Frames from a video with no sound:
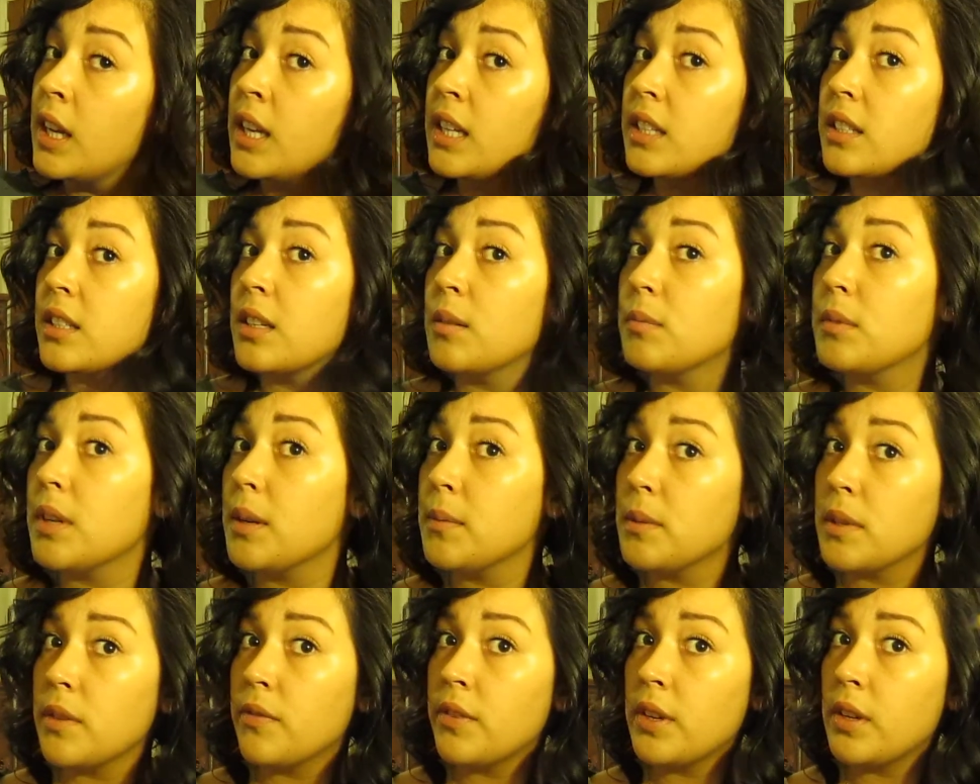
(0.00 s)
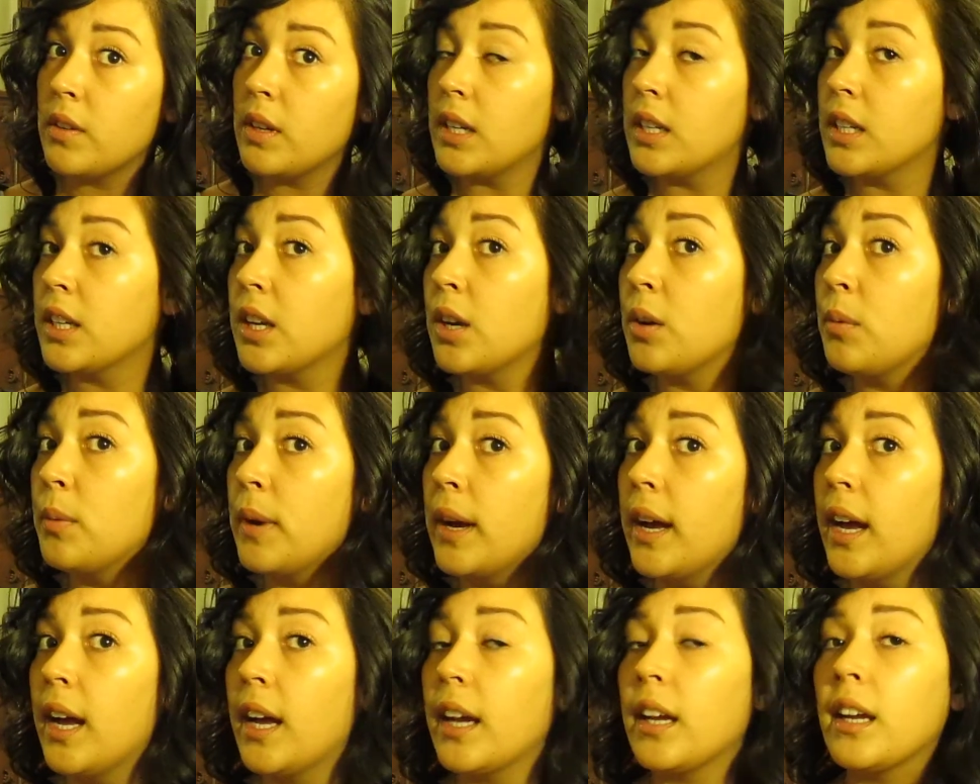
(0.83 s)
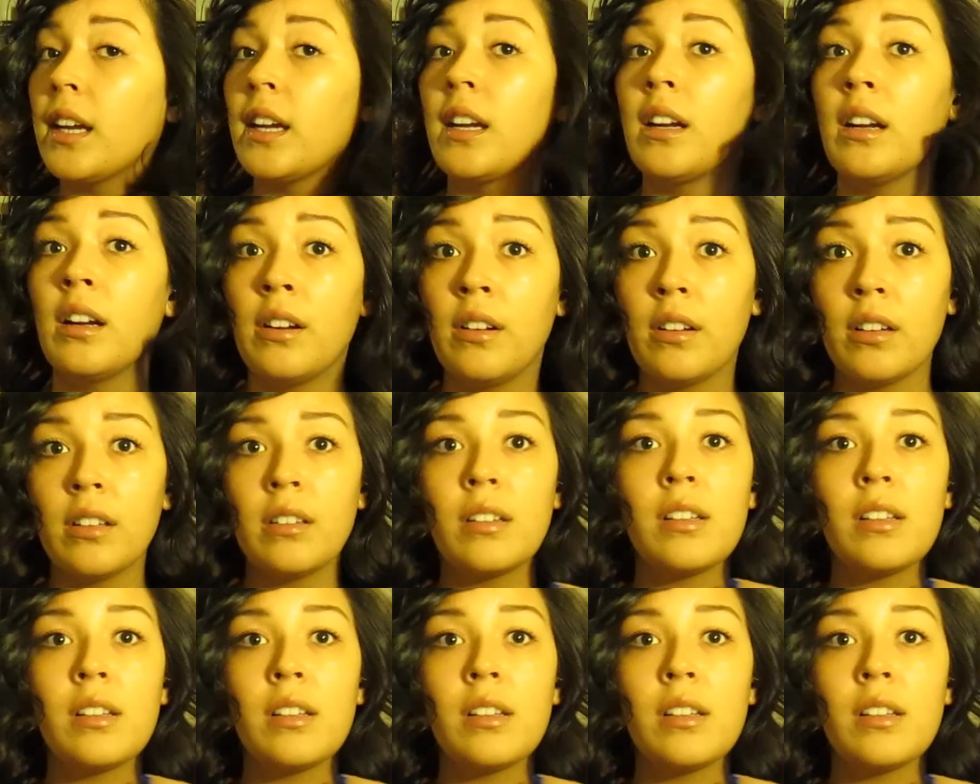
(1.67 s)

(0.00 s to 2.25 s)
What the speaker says: Sometimes if you need to go back and cut,